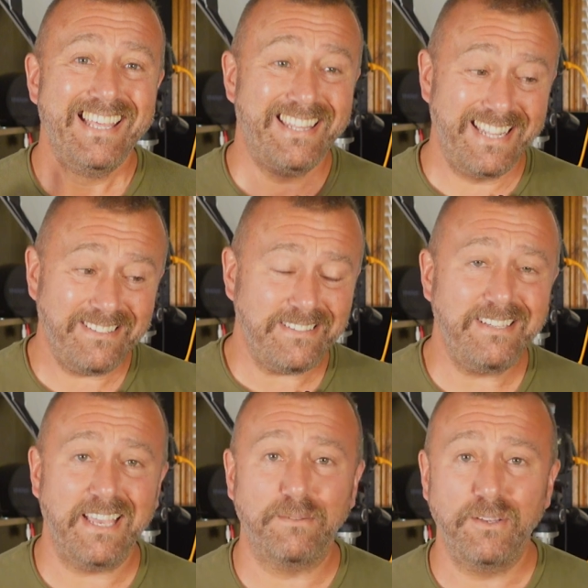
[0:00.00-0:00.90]
then as I
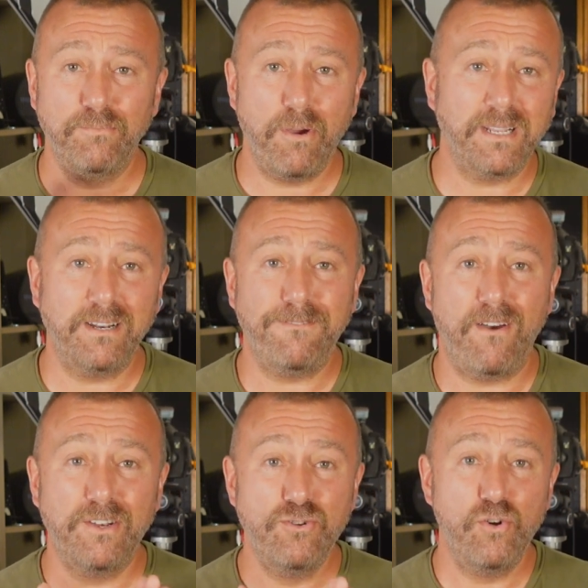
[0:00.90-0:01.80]
said, you're probably going to
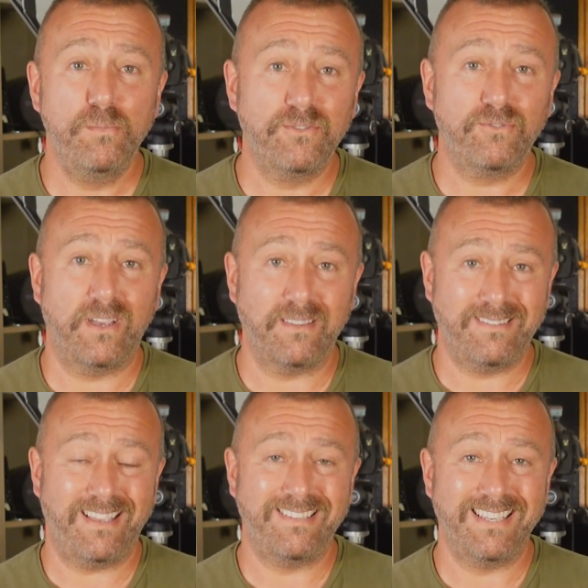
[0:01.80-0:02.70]
find normal strength
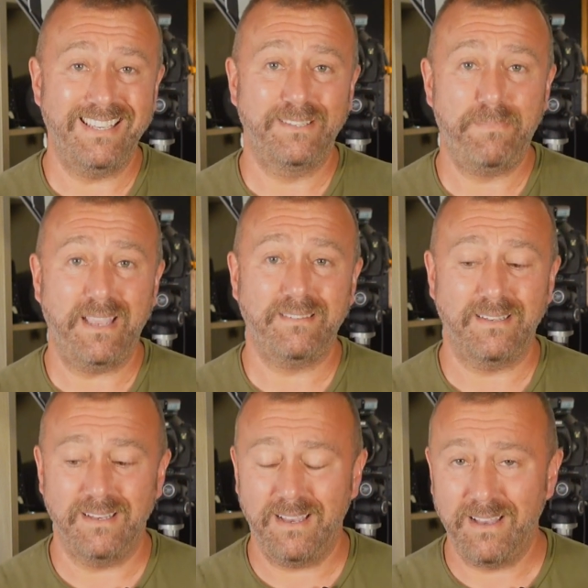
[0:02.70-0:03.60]
setting is
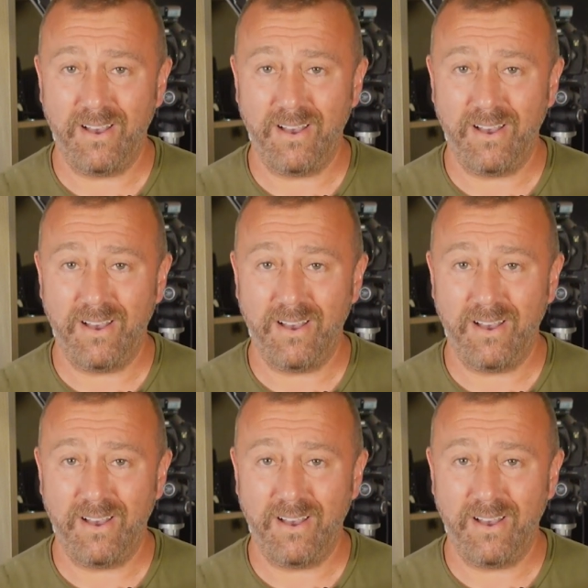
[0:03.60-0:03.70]
better.